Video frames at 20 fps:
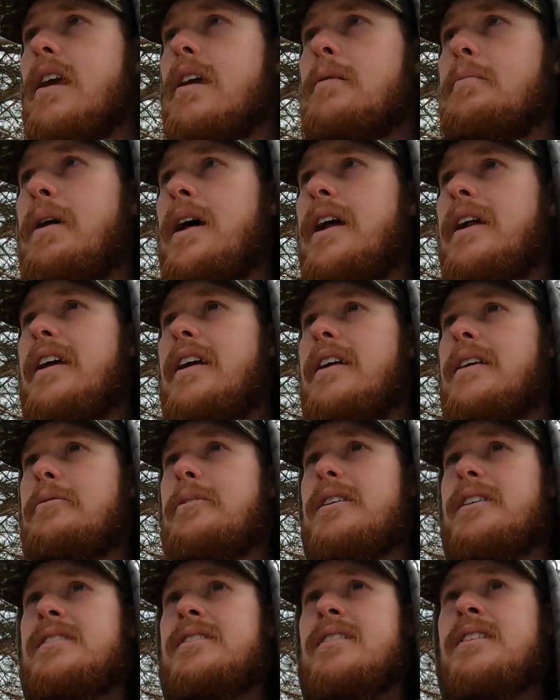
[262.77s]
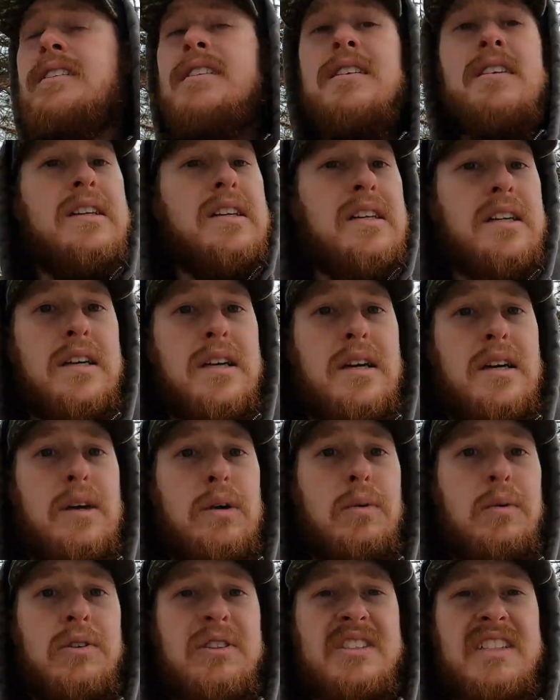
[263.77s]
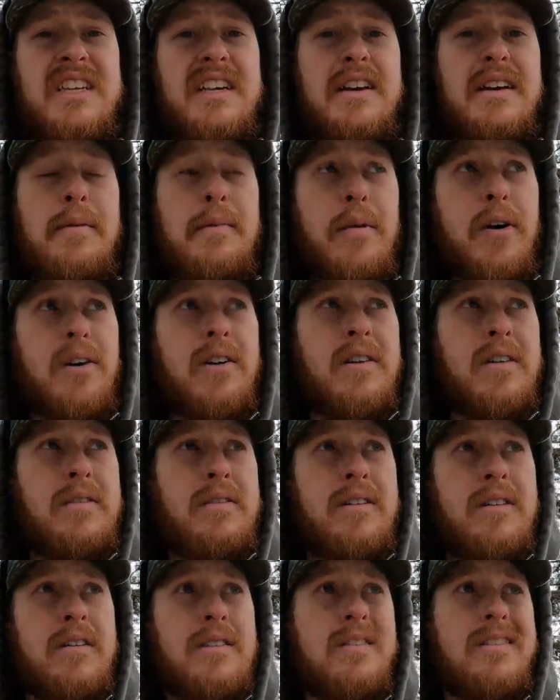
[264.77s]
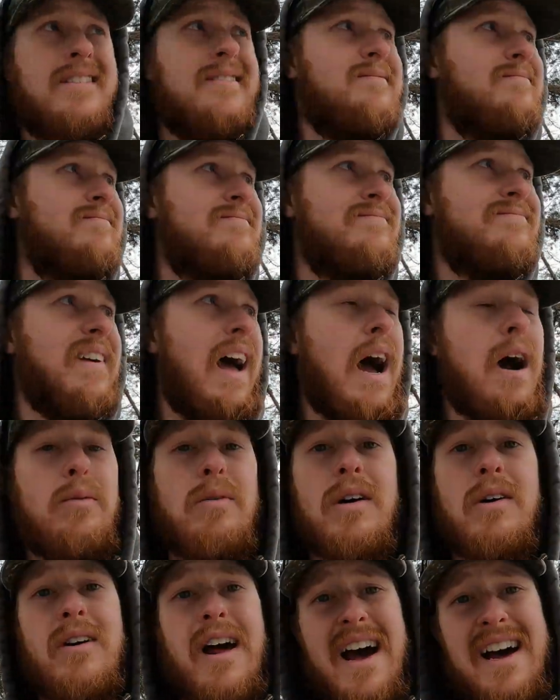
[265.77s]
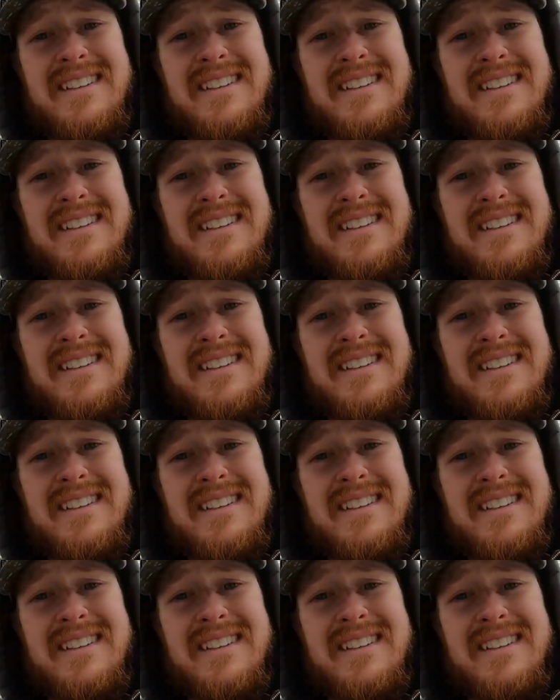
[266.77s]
But anyways, we'll see you tomorrow, or I won't.